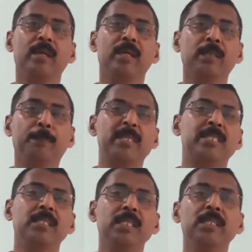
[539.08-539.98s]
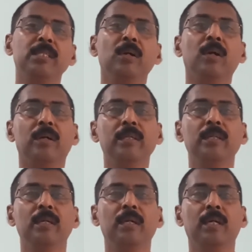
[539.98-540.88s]
the percentage he got
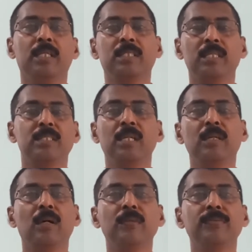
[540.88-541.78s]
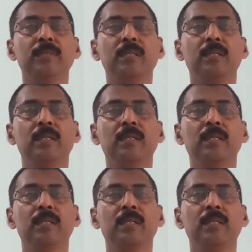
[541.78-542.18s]
as a result of